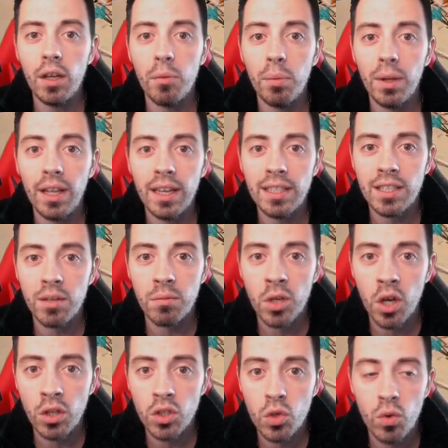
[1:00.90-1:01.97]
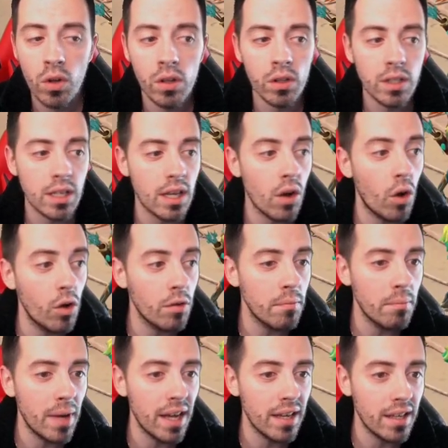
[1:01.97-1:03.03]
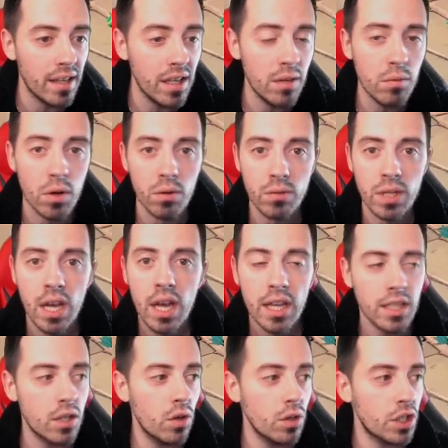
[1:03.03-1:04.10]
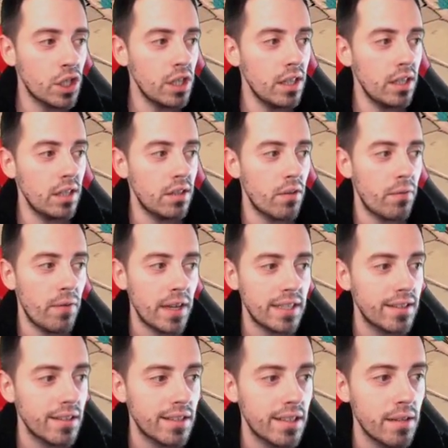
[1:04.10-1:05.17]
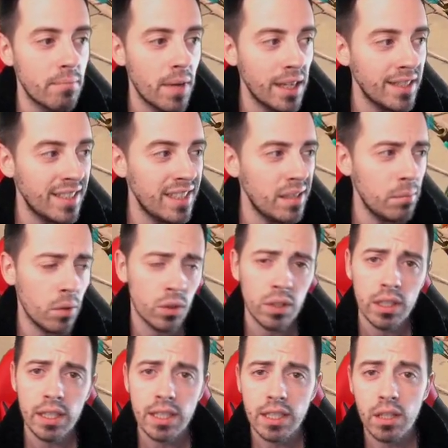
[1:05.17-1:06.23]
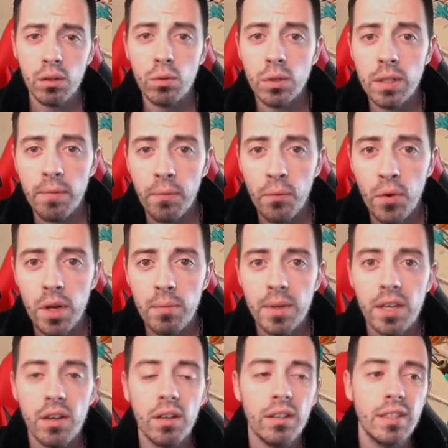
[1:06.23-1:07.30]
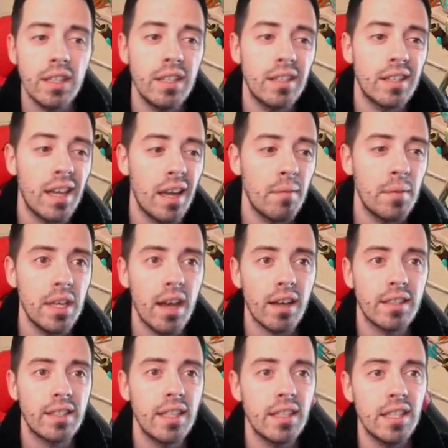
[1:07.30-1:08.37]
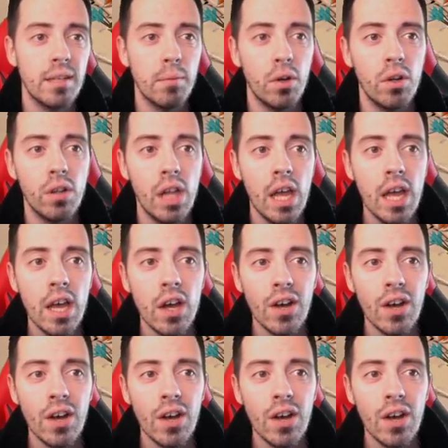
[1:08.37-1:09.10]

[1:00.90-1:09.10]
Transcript: apply some controls on my heroes. So she is the fastest in my team, only exclusive 3 because it can be accessible.